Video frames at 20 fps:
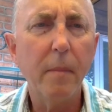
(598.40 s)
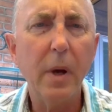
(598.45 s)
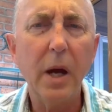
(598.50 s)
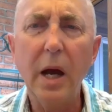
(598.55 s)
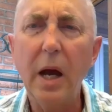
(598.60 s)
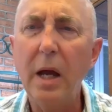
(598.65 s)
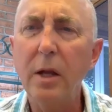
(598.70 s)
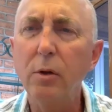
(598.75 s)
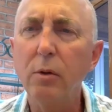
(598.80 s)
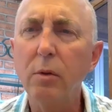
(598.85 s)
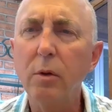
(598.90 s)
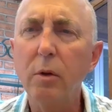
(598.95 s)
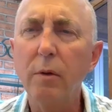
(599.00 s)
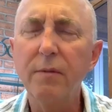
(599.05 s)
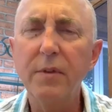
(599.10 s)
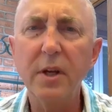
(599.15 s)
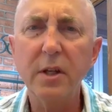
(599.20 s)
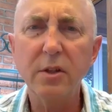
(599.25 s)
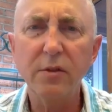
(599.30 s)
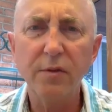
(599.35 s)
I don't know if
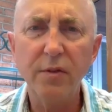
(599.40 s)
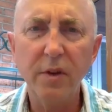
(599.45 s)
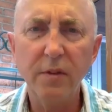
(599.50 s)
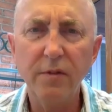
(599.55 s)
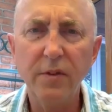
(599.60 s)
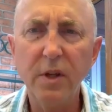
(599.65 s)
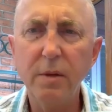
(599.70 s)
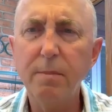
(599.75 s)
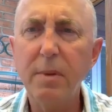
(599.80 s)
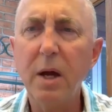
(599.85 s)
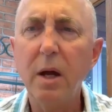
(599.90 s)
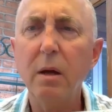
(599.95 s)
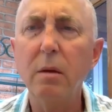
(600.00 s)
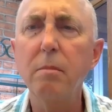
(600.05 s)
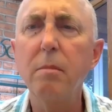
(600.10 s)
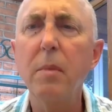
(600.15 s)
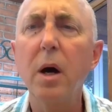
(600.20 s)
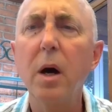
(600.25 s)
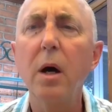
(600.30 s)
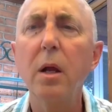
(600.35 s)
that's 50-pound
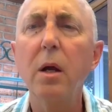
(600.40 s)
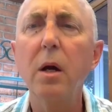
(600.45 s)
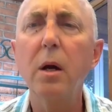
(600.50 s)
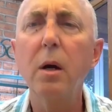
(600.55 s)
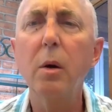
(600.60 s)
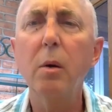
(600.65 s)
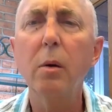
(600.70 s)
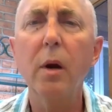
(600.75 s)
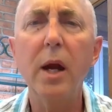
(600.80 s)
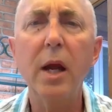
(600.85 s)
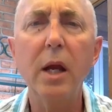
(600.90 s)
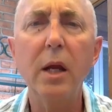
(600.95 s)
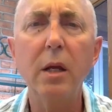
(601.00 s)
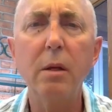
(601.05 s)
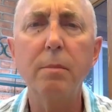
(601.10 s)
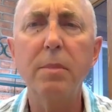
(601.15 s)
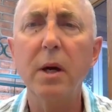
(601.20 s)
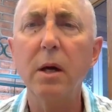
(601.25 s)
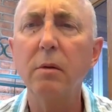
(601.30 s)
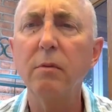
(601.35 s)
mono or
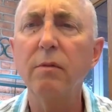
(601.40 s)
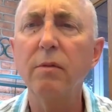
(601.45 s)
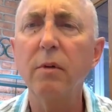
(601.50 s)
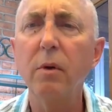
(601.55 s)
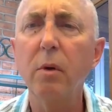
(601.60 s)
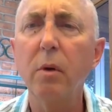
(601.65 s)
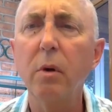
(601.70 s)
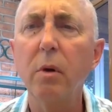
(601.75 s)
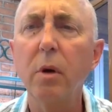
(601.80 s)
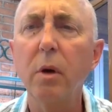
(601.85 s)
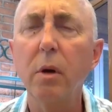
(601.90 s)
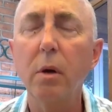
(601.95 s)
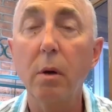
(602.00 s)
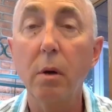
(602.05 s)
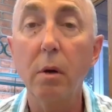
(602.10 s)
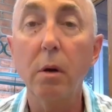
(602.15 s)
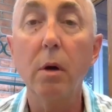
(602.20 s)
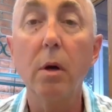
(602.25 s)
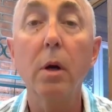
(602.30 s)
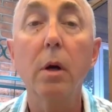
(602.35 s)
80-pound
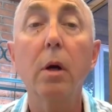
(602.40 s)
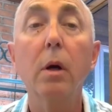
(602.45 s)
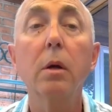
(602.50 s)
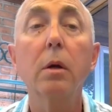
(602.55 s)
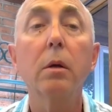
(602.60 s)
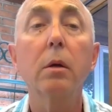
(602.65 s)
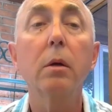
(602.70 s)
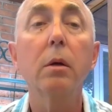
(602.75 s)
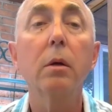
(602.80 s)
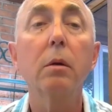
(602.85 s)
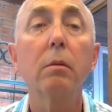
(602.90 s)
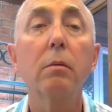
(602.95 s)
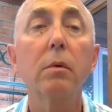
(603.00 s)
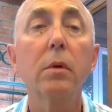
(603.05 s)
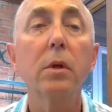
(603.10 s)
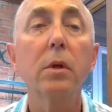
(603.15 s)
fluoro. I can't really